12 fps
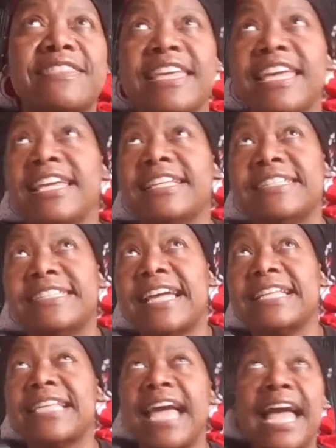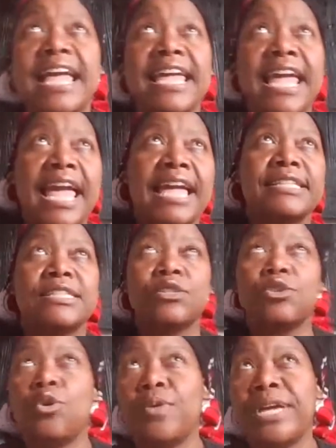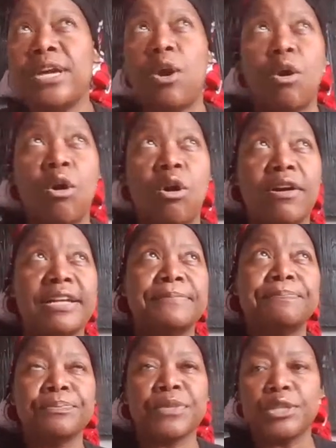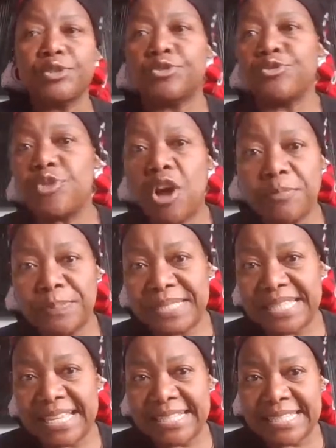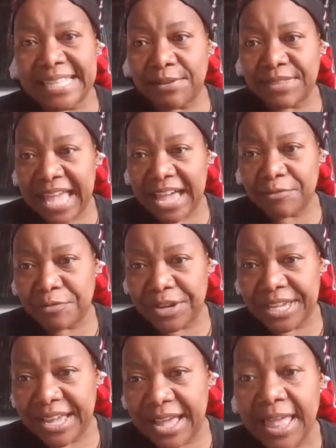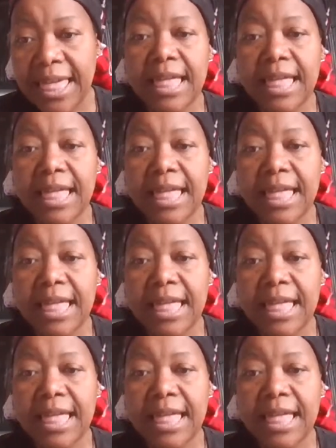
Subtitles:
things that I had going on dropped in South Africa.